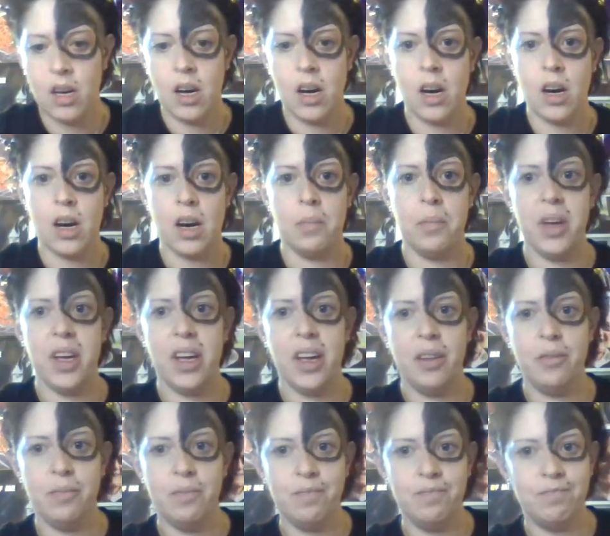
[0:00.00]
Hop
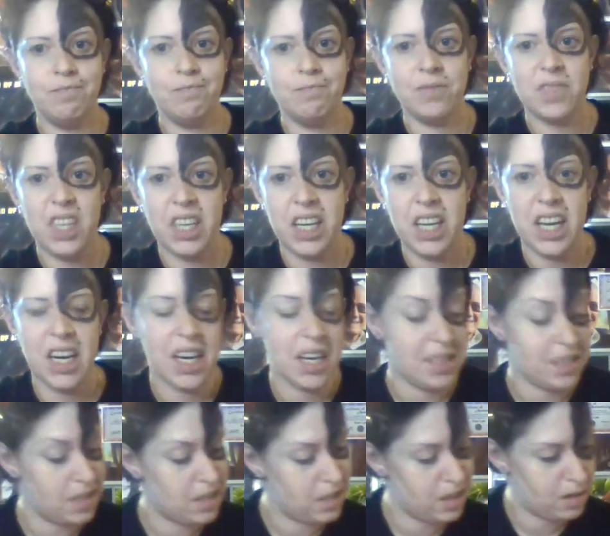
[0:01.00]
in, I
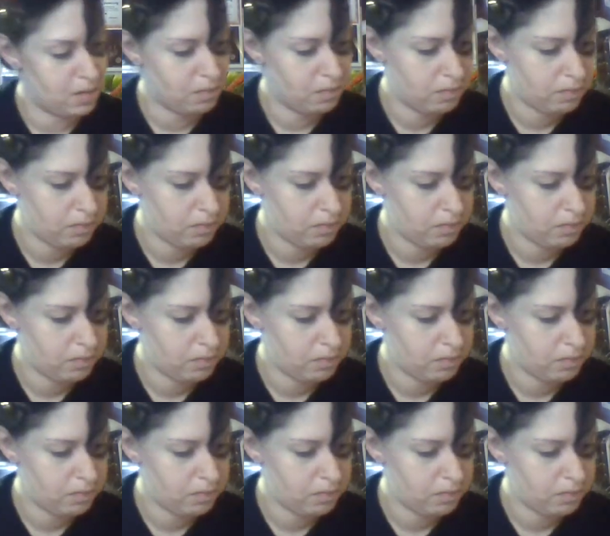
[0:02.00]
guess.